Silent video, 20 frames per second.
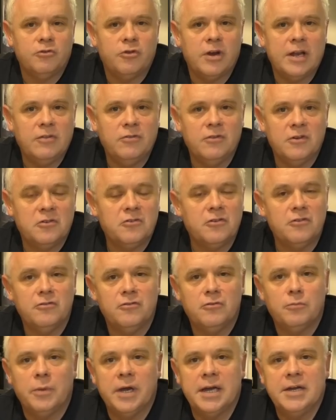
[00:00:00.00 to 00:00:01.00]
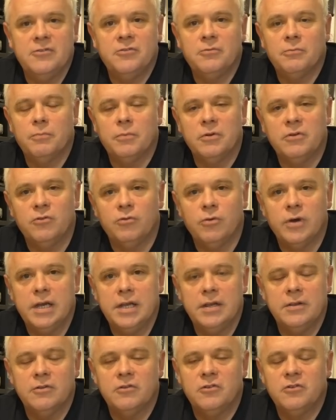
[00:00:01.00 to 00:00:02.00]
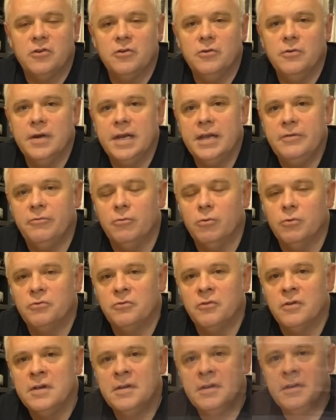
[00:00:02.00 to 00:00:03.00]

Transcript: transition space between the two levels.